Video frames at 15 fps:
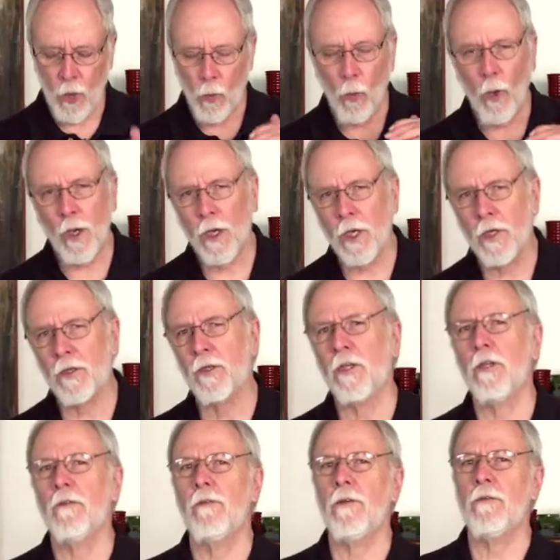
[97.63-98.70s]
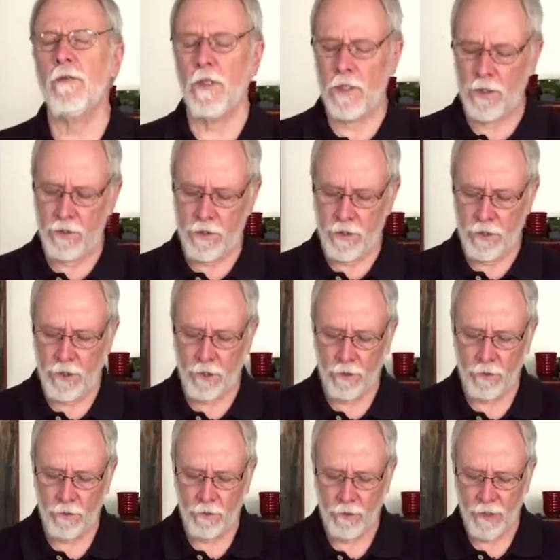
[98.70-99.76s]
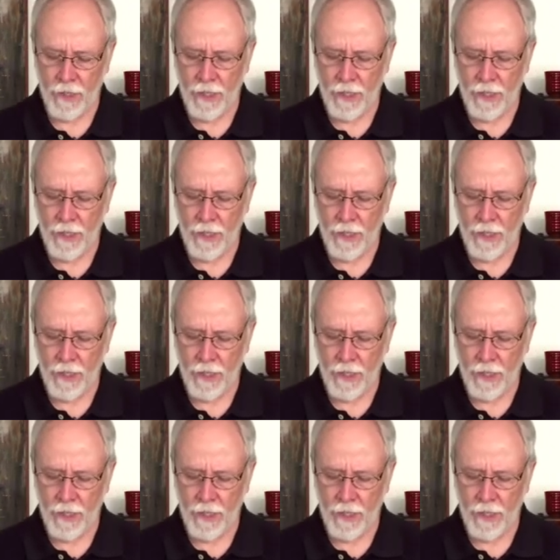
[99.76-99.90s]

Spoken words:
150 years ago,